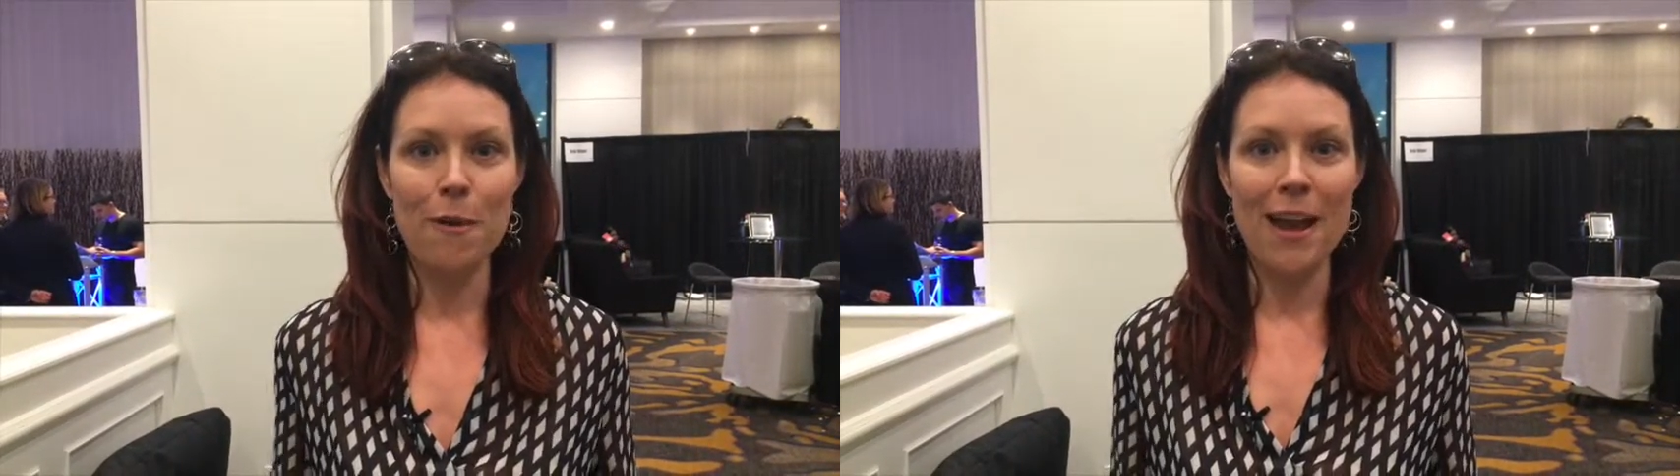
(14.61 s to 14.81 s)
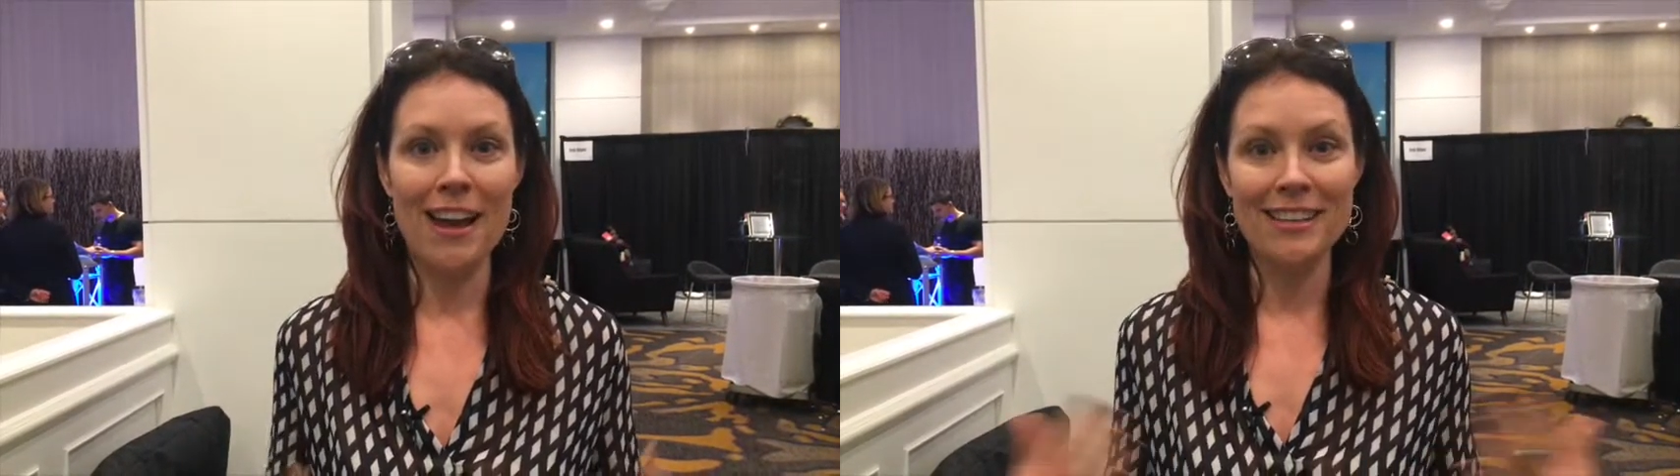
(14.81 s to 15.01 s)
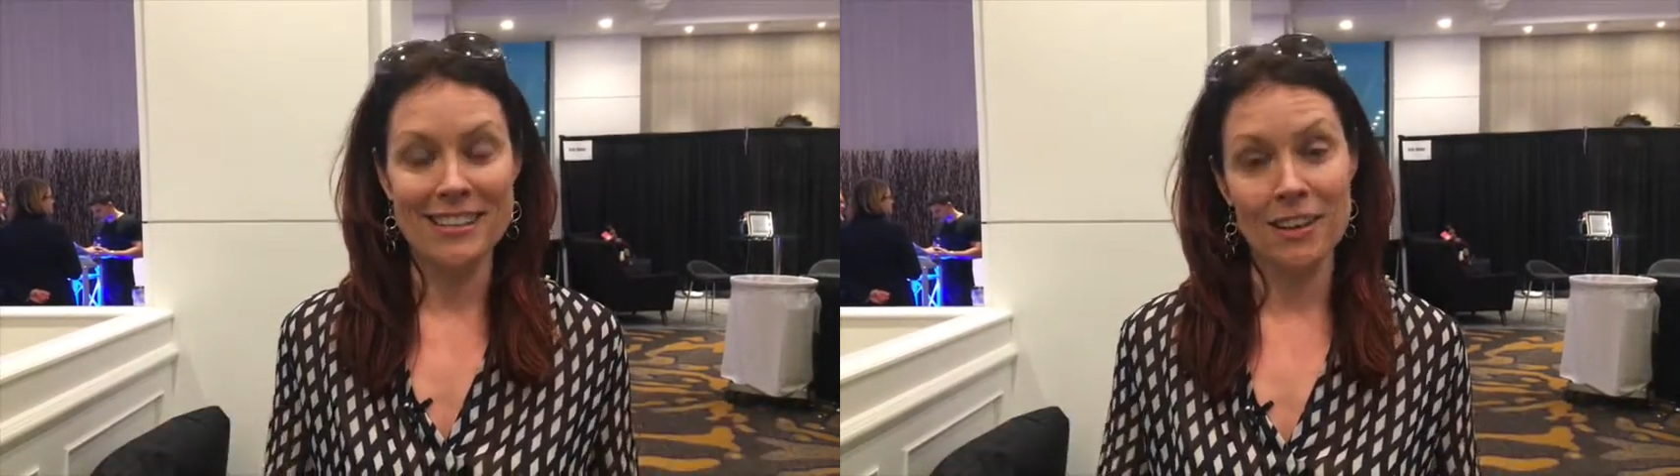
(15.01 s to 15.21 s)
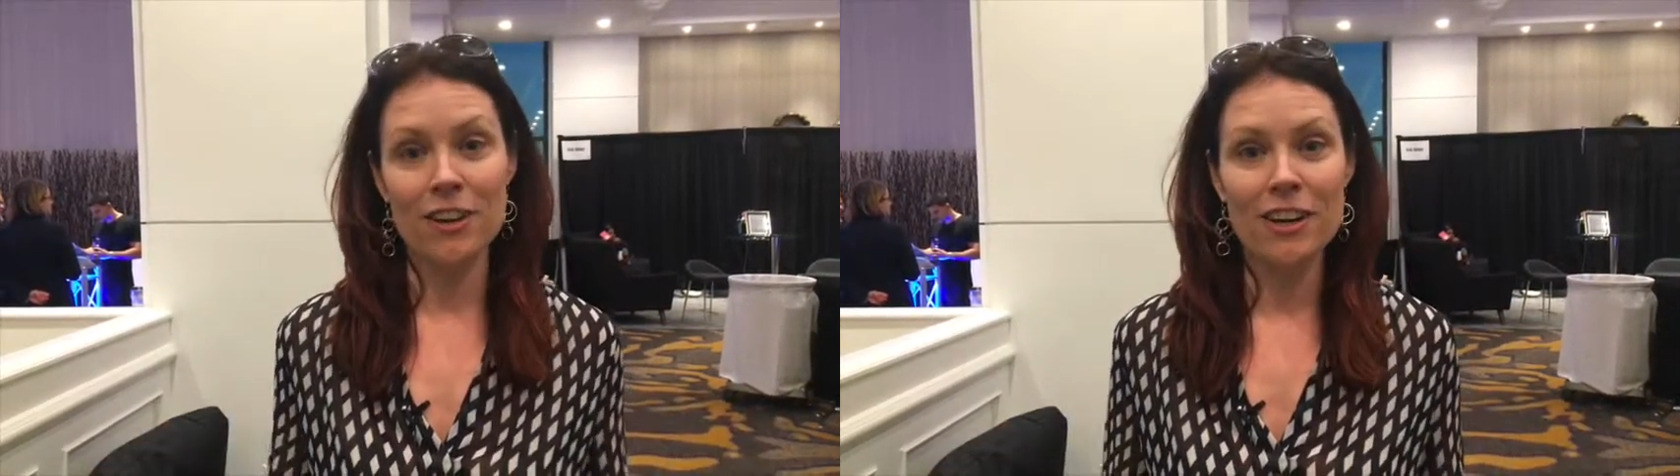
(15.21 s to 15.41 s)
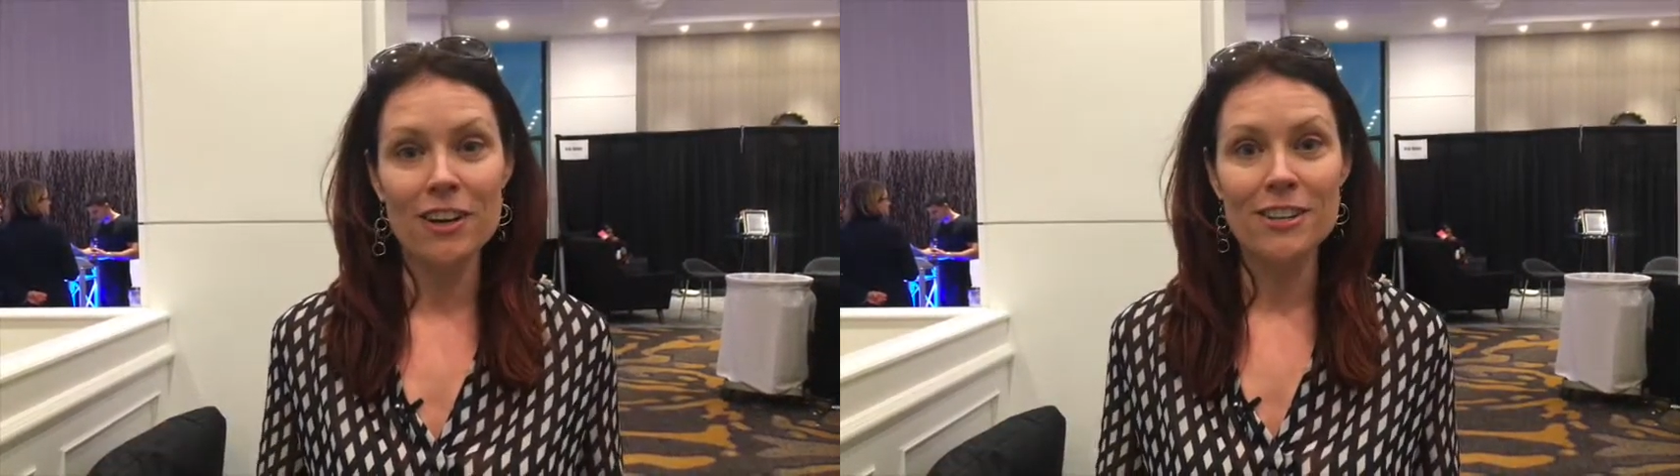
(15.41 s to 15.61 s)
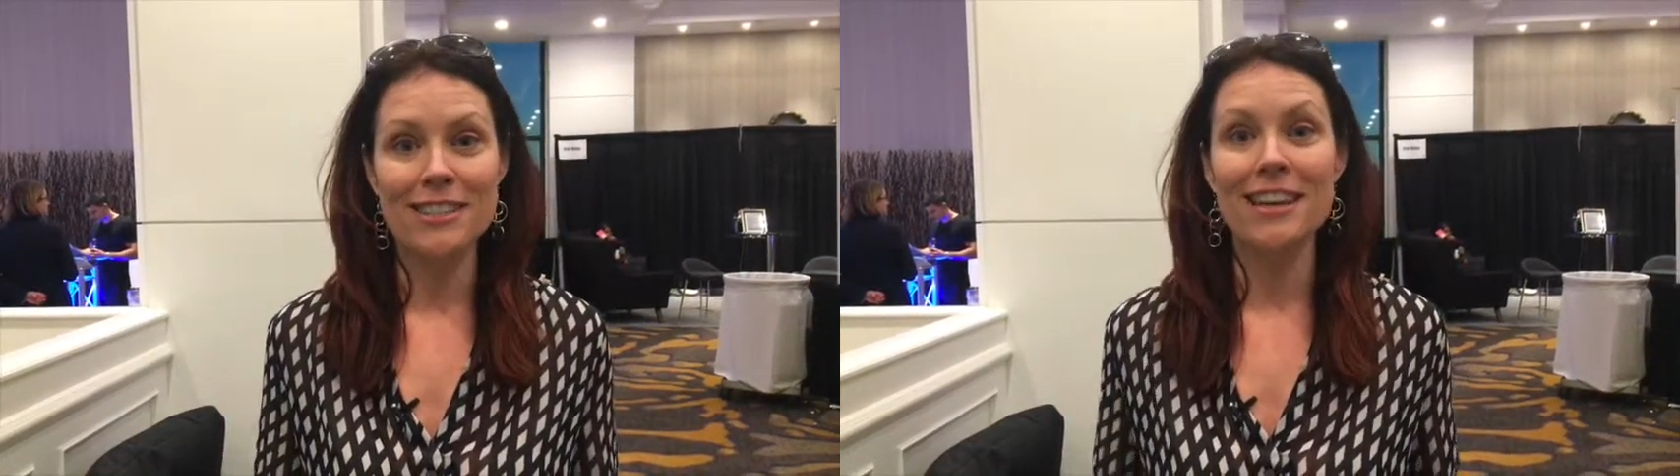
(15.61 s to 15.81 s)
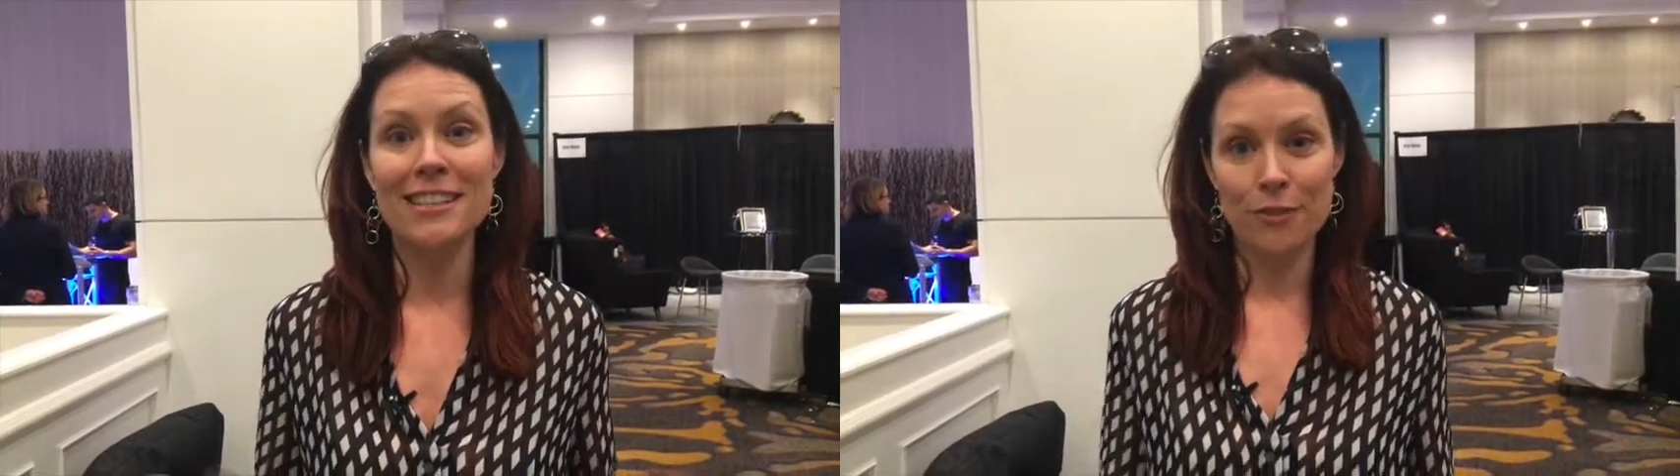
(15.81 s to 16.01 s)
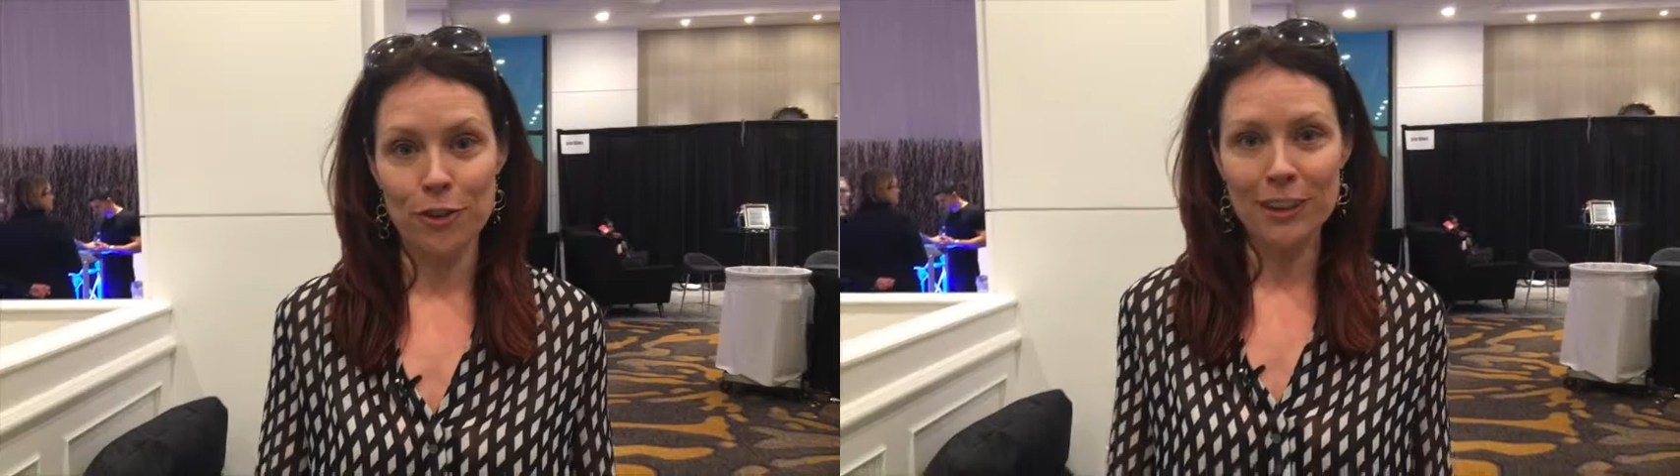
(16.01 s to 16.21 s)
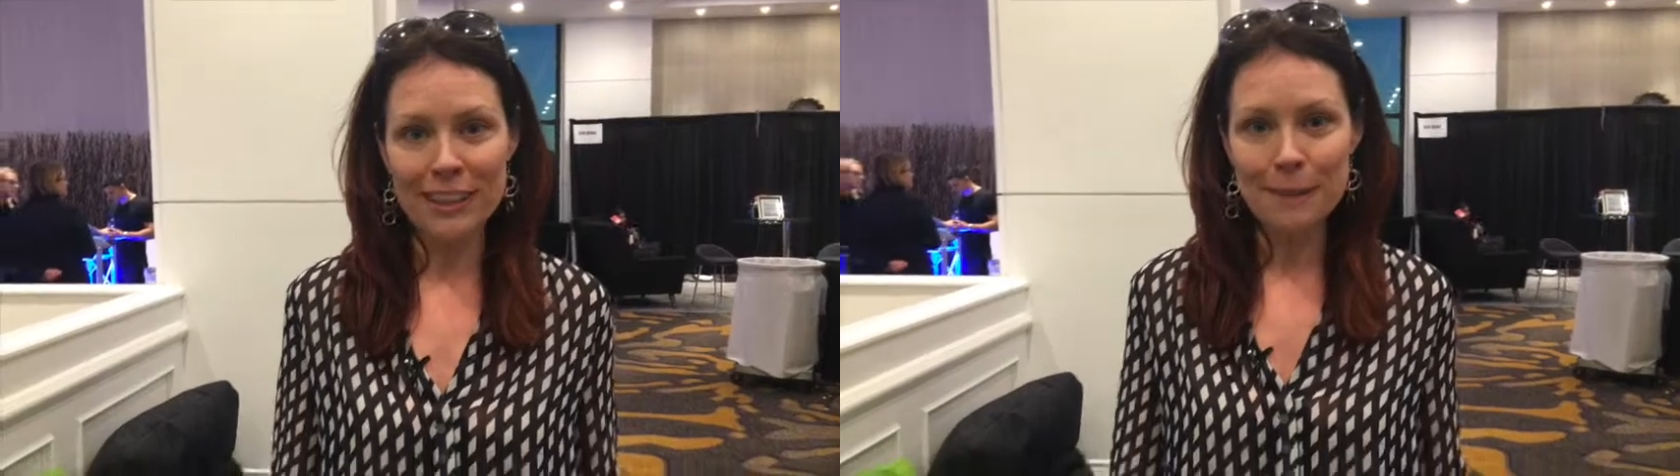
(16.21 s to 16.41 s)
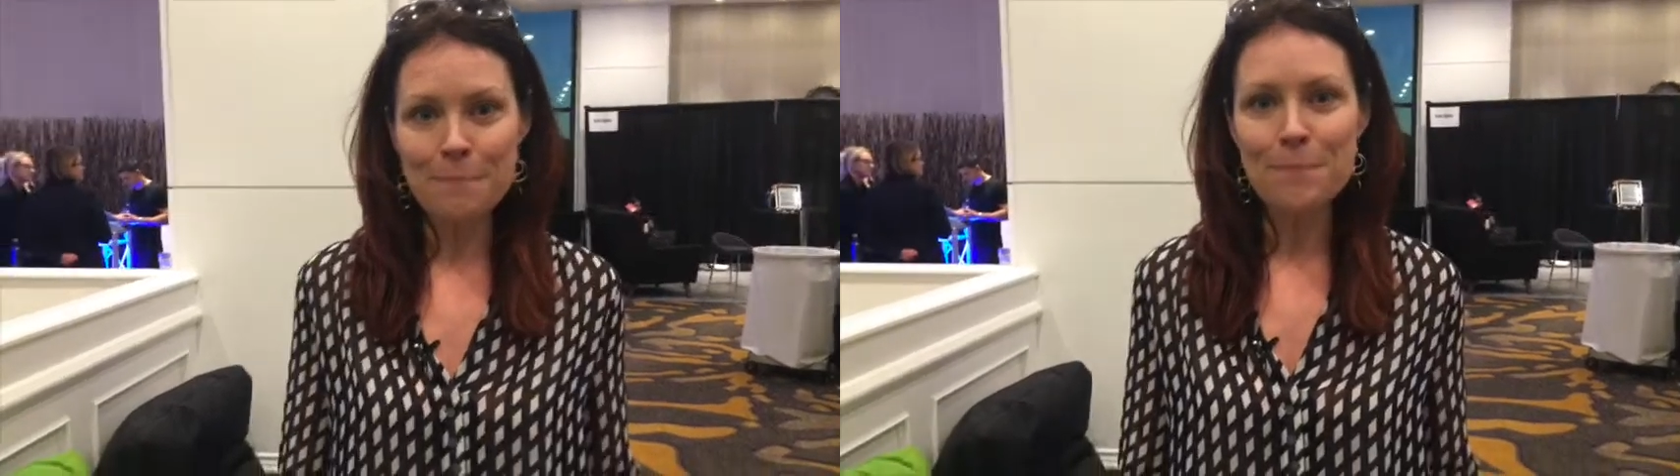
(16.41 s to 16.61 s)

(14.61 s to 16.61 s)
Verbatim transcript: my exterior said differently.